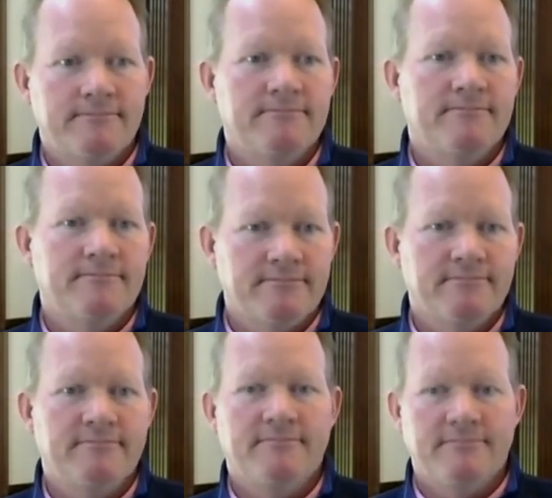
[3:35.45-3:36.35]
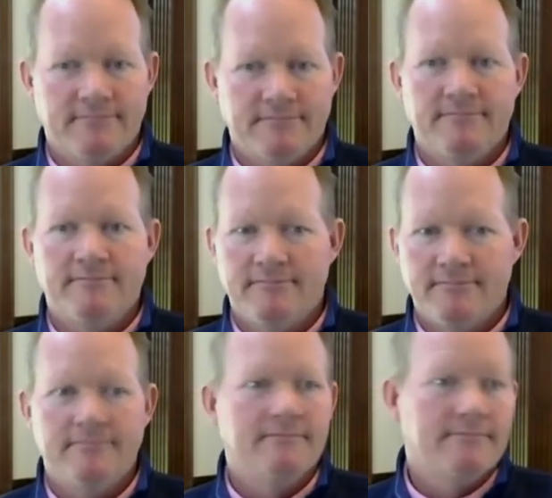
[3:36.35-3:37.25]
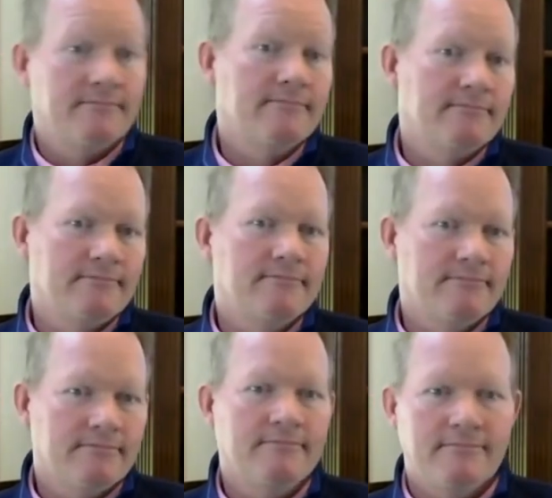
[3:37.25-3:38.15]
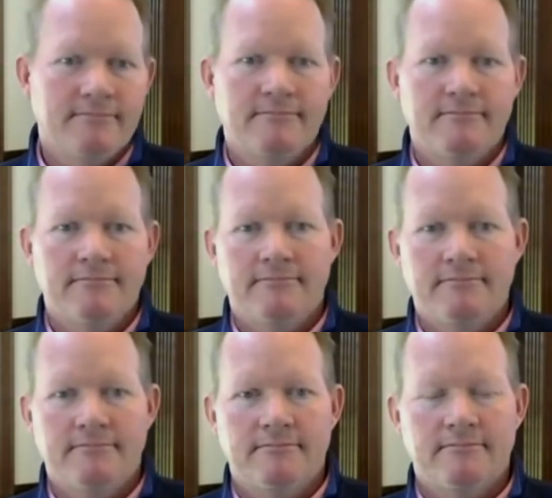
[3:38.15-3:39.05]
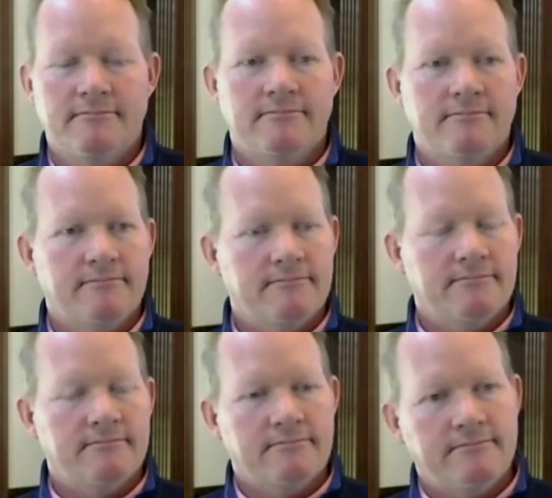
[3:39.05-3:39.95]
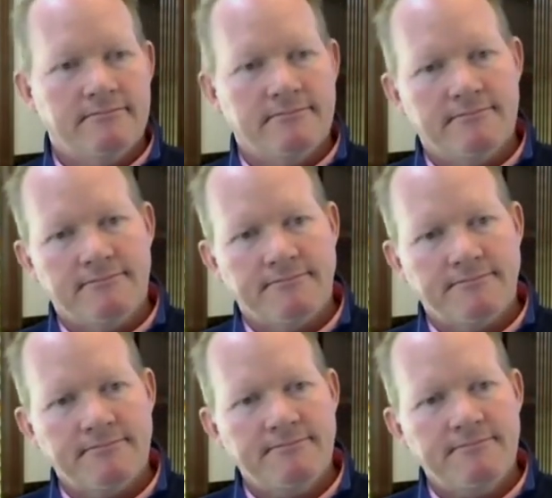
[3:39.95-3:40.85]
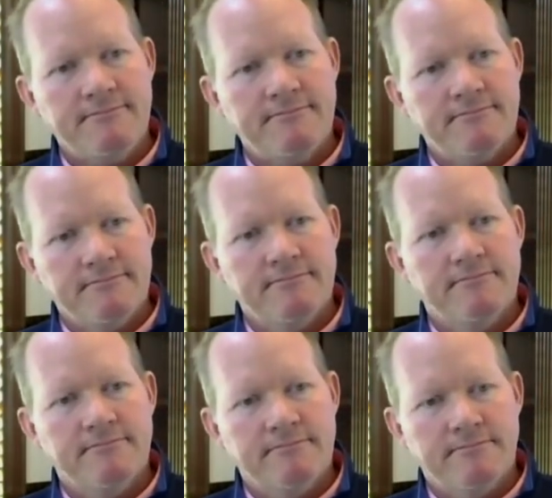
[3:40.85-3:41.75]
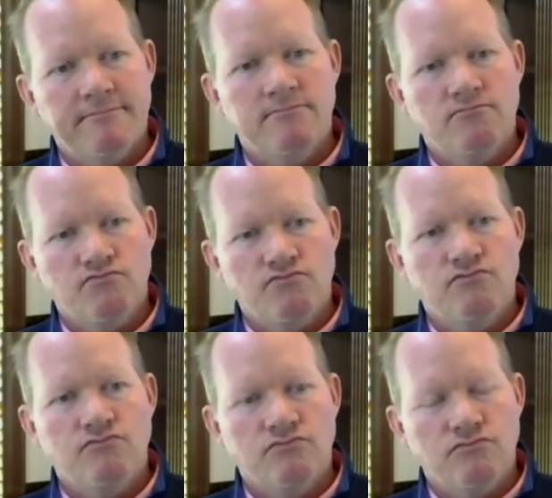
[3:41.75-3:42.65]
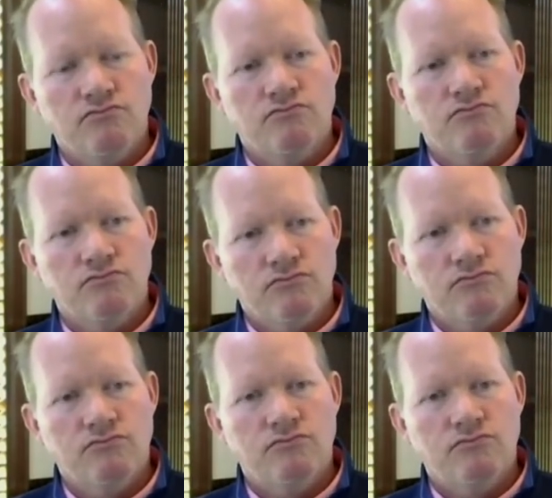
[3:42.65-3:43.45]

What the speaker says: This person isn't speaking.